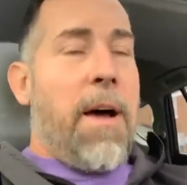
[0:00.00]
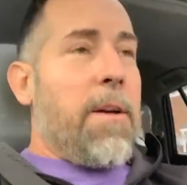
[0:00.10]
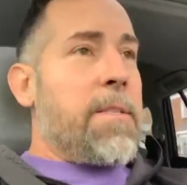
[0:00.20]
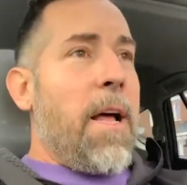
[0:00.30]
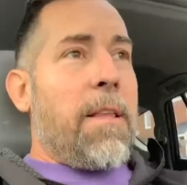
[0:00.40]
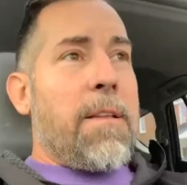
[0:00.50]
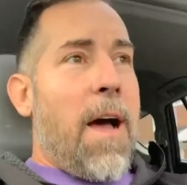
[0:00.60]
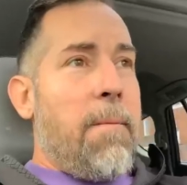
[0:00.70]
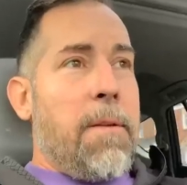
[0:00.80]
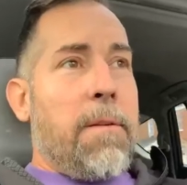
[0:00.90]
Now is not the
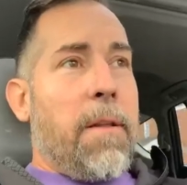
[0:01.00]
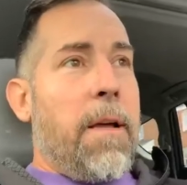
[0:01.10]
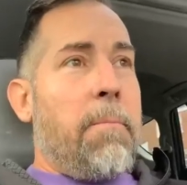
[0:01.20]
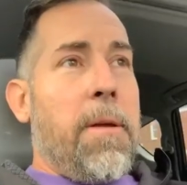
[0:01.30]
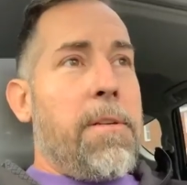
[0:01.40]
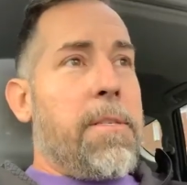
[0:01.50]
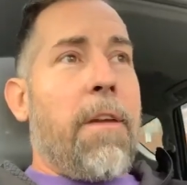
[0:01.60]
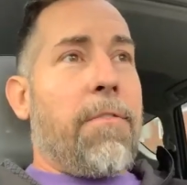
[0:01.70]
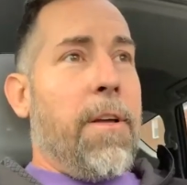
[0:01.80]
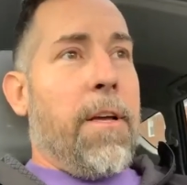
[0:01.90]
time to like binge
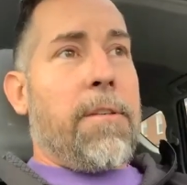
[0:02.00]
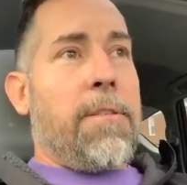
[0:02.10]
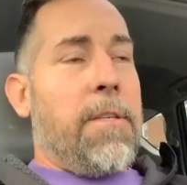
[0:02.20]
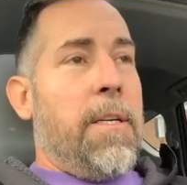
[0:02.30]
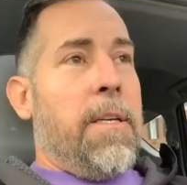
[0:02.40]
Netflix.